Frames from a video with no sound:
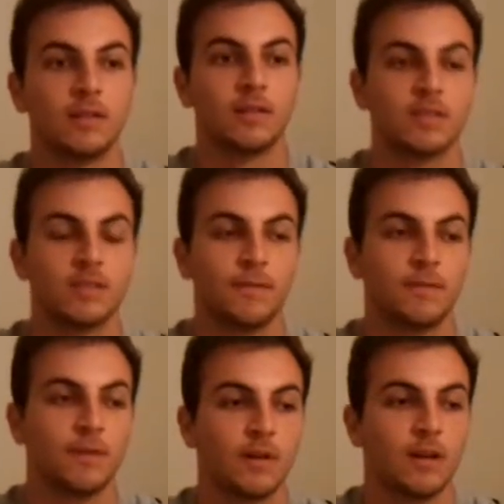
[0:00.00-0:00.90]
Except
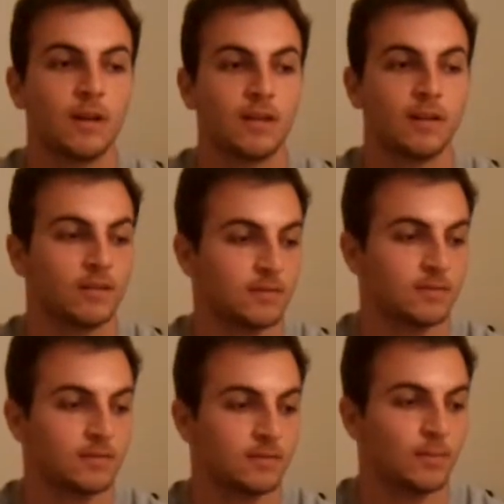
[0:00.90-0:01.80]
for
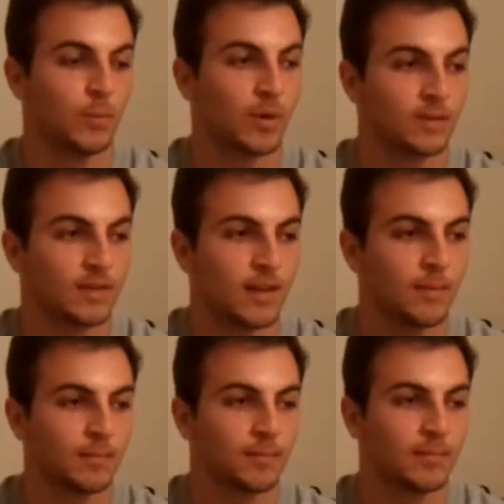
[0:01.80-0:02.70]
one
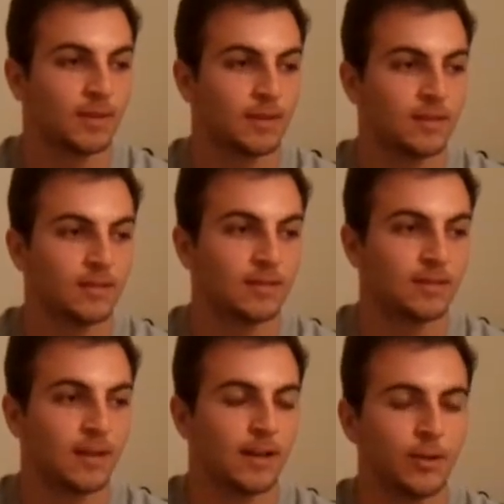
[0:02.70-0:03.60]
time, but
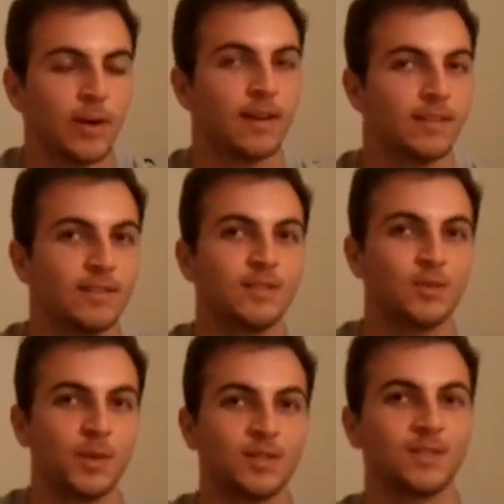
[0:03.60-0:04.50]
I knew I had the
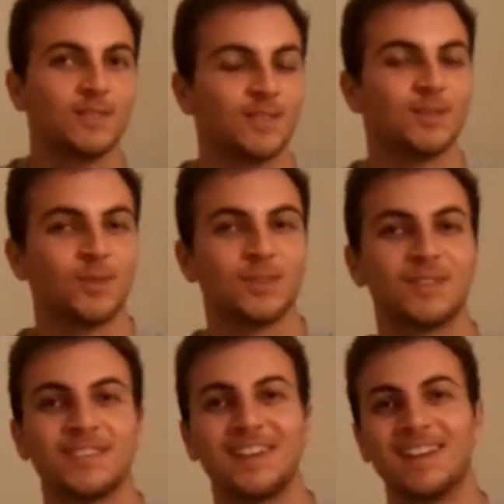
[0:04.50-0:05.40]
situation under control.